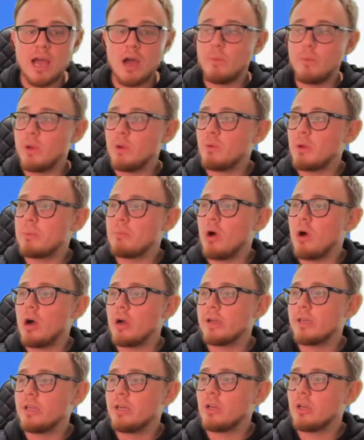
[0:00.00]
we would
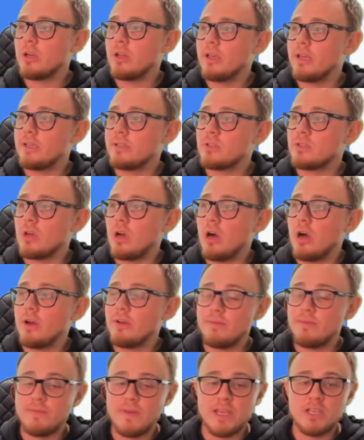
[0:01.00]
market it
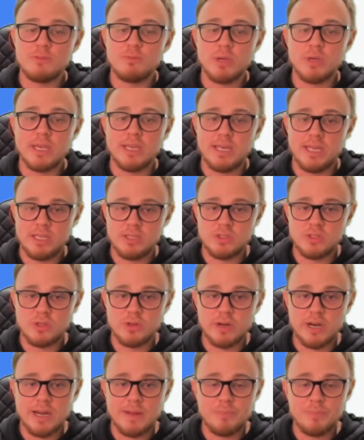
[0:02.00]
on Facebook and
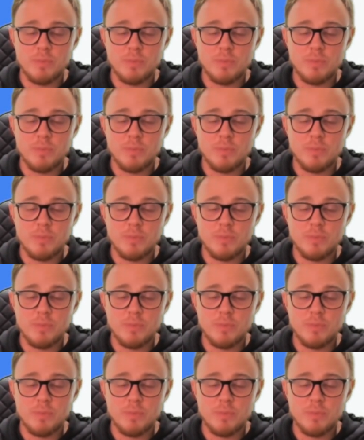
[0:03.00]
Instagram.